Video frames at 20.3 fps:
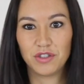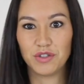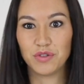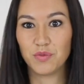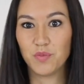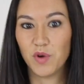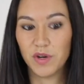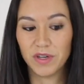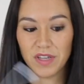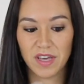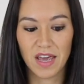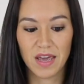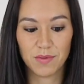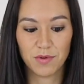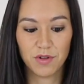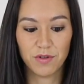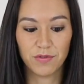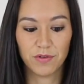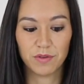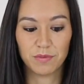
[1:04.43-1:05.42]
could do 1
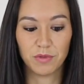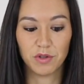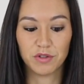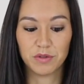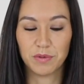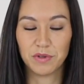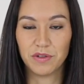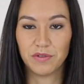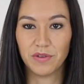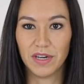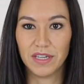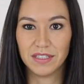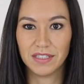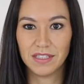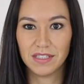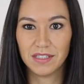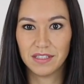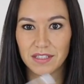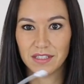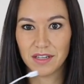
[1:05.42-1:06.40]
cable for multiple
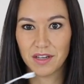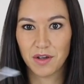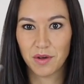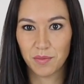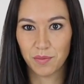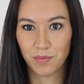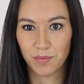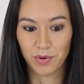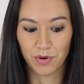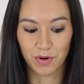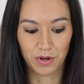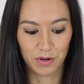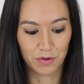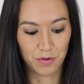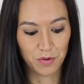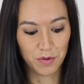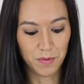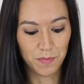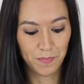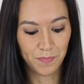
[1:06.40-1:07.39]
devices. Pretty
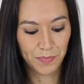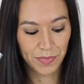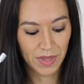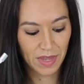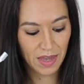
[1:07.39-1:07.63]
cool.